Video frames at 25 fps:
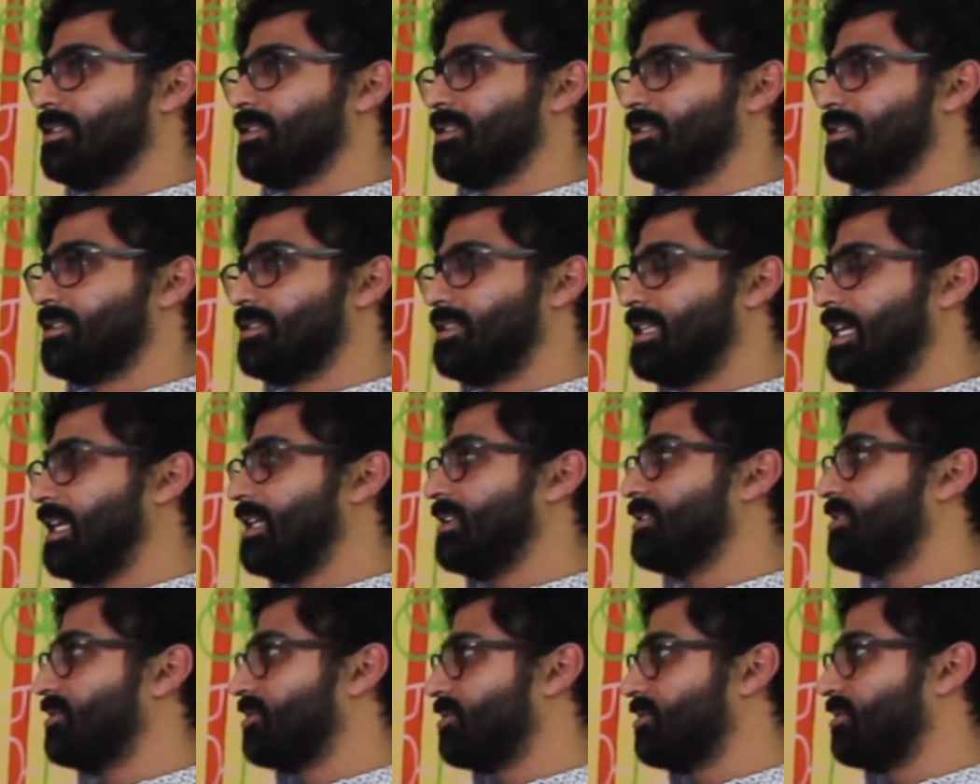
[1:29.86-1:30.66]

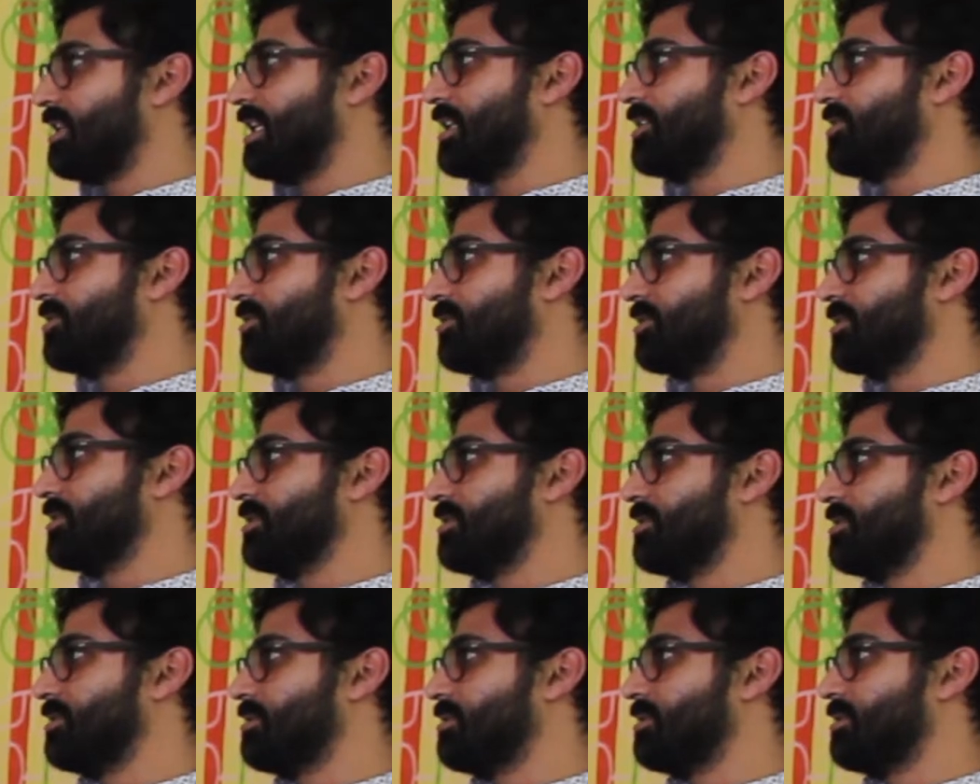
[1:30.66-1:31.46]
state
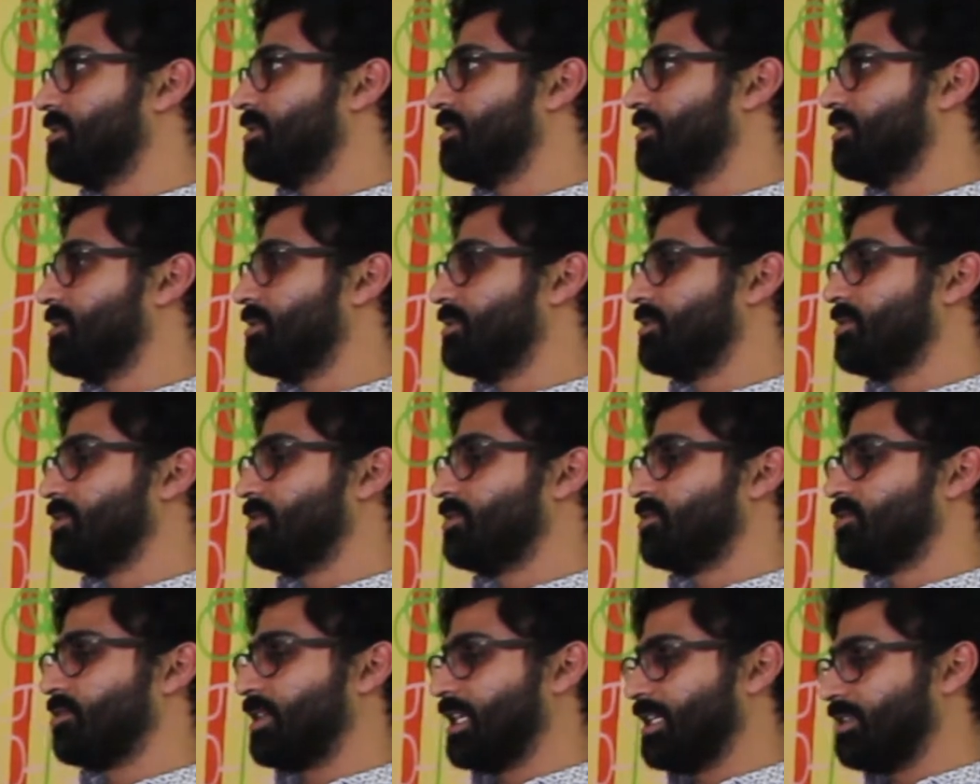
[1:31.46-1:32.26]
structures
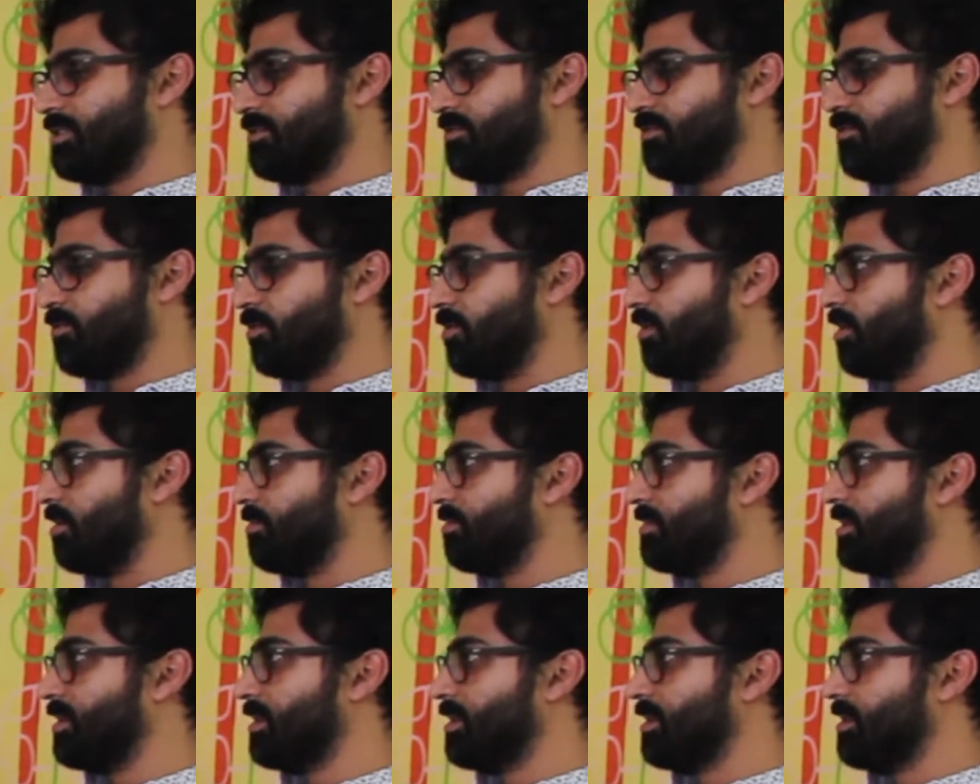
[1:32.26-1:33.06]

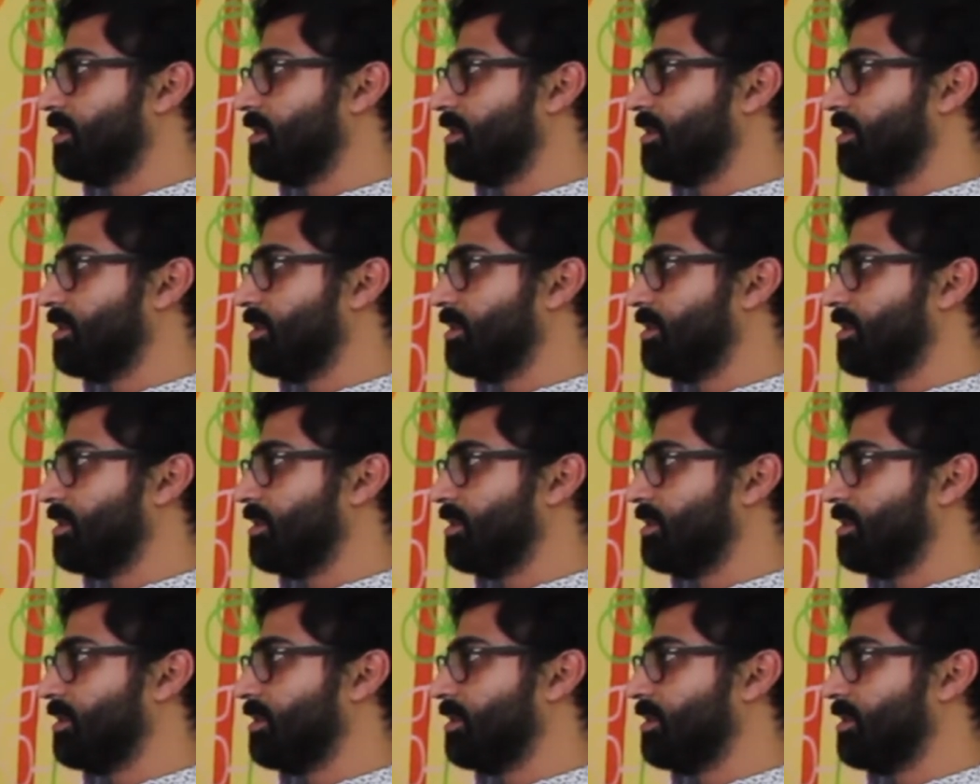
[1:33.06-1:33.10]
transform